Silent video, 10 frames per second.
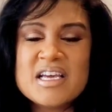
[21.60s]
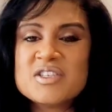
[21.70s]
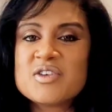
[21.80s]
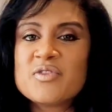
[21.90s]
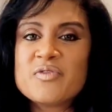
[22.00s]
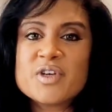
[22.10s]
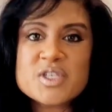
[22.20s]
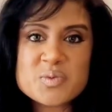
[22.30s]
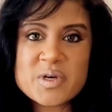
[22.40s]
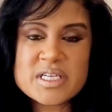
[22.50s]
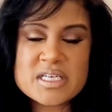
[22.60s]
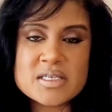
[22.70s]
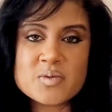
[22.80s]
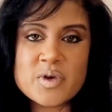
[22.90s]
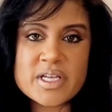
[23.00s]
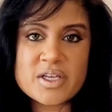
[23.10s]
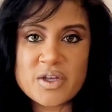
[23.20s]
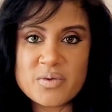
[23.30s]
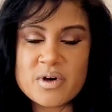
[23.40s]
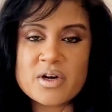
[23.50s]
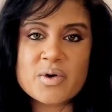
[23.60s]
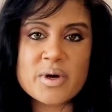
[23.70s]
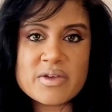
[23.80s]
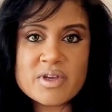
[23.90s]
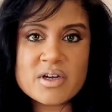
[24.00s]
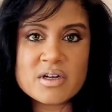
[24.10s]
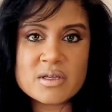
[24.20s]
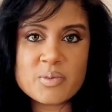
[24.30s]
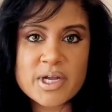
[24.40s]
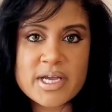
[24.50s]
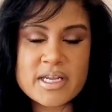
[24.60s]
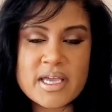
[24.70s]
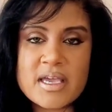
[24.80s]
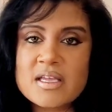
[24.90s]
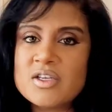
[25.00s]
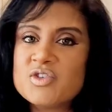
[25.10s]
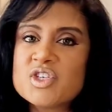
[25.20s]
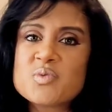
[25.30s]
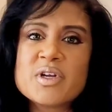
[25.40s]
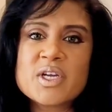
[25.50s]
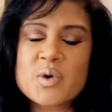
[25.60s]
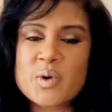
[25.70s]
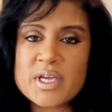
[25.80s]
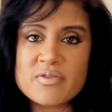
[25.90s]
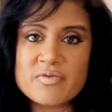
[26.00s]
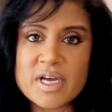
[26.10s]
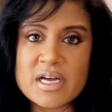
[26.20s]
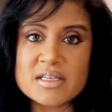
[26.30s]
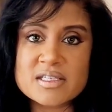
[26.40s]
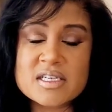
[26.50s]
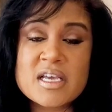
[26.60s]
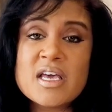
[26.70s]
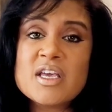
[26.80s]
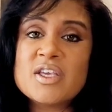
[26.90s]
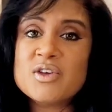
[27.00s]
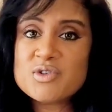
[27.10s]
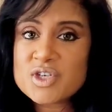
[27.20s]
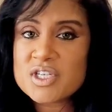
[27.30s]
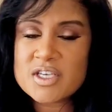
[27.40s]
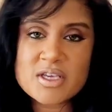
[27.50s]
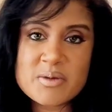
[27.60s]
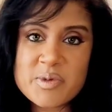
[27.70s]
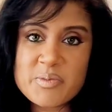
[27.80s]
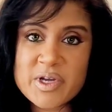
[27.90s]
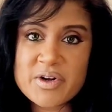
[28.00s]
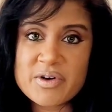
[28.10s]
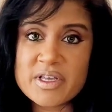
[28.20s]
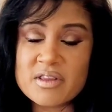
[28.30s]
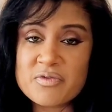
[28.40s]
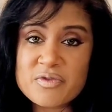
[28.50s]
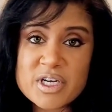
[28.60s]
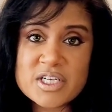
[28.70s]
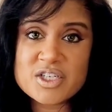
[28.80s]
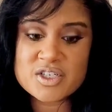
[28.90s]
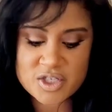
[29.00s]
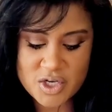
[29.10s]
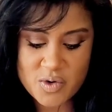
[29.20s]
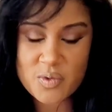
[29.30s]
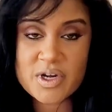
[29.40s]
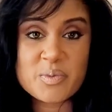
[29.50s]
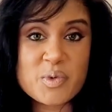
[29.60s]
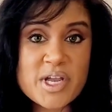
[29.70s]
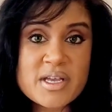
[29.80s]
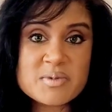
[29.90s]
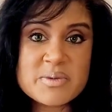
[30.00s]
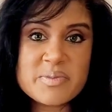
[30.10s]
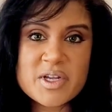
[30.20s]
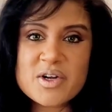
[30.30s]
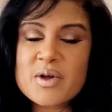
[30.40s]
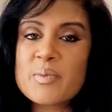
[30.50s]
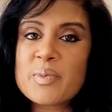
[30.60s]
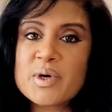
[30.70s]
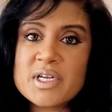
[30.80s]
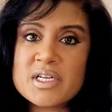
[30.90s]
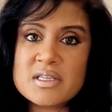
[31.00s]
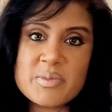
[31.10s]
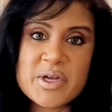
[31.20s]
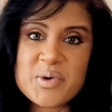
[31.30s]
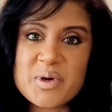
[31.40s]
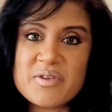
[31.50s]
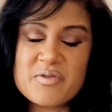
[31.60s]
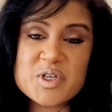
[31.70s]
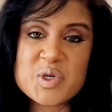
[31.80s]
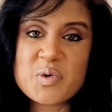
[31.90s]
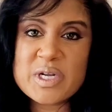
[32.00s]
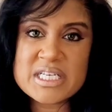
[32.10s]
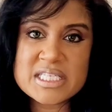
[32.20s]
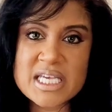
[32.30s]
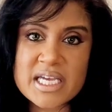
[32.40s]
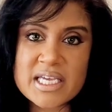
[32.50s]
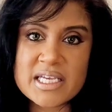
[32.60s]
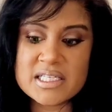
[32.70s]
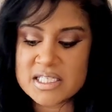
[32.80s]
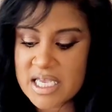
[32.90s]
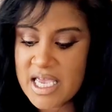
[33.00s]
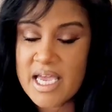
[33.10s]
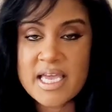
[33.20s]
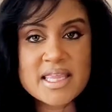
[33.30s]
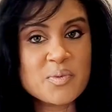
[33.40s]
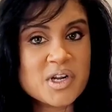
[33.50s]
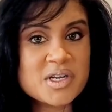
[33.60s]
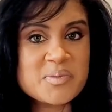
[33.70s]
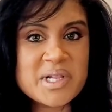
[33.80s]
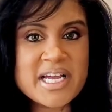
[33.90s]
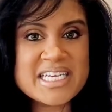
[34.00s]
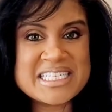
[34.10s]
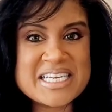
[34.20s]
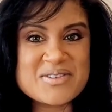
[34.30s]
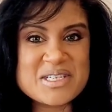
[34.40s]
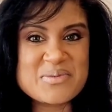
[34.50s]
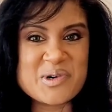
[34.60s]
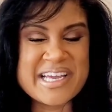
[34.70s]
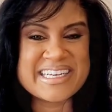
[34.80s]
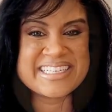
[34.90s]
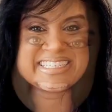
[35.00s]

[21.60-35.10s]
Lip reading: So the first one is when you are craving garlic bread and you just want it quick and fast. Usually you keep your butter in the fridge, so we're going to break up some butter, put it in the microwave for 20 seconds, and then we're going to apply it down to the bread.